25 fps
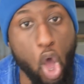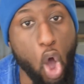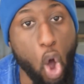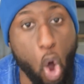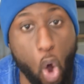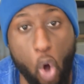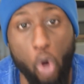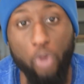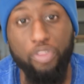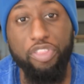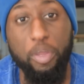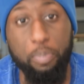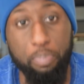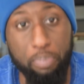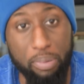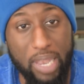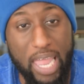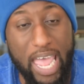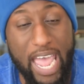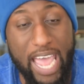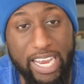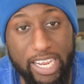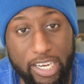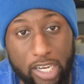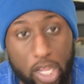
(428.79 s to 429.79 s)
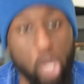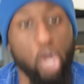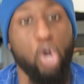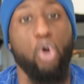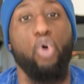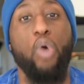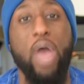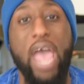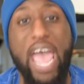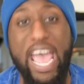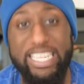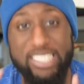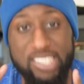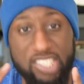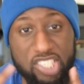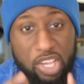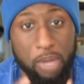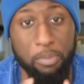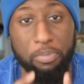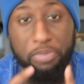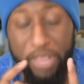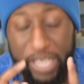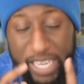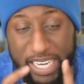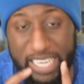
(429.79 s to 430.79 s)
on the planet who had
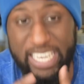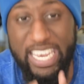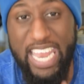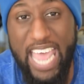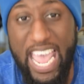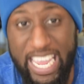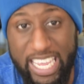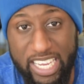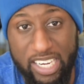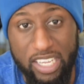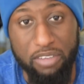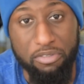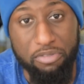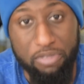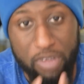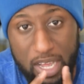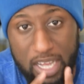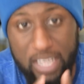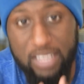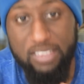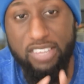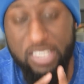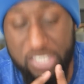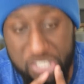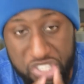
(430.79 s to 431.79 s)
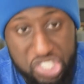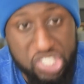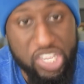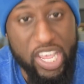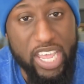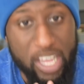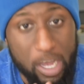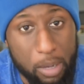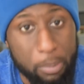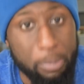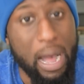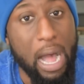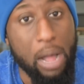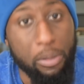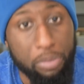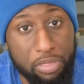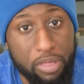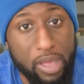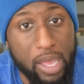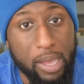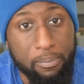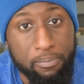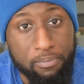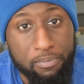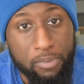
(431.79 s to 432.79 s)
something negative to say about
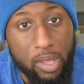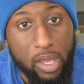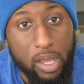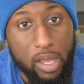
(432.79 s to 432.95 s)
them.